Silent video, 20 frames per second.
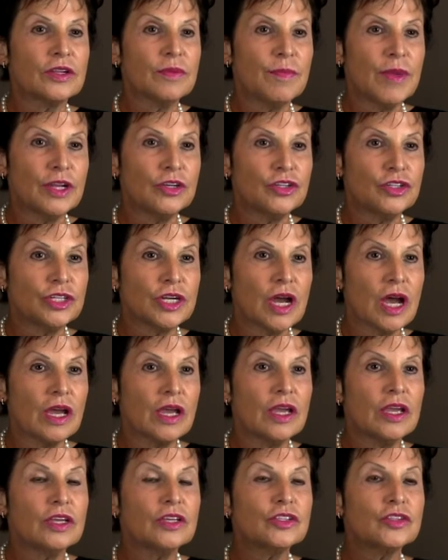dementia
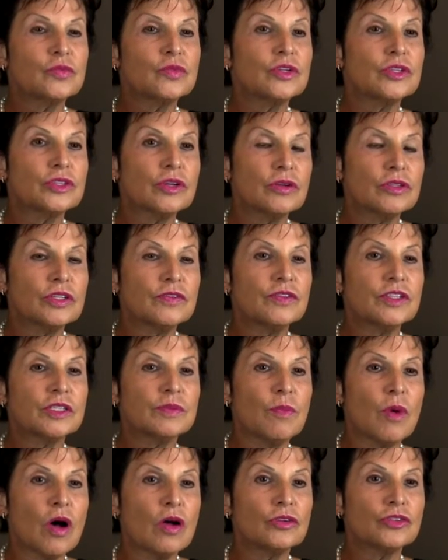is the result of
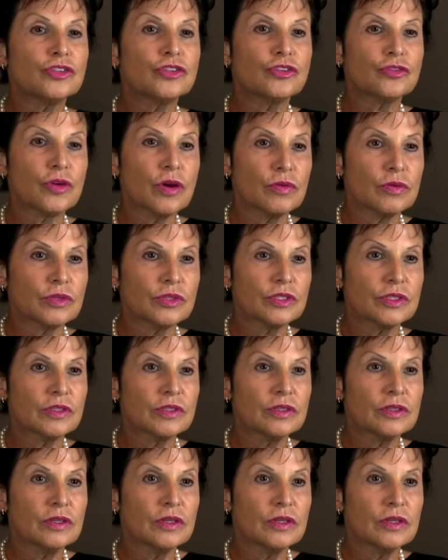small strokes.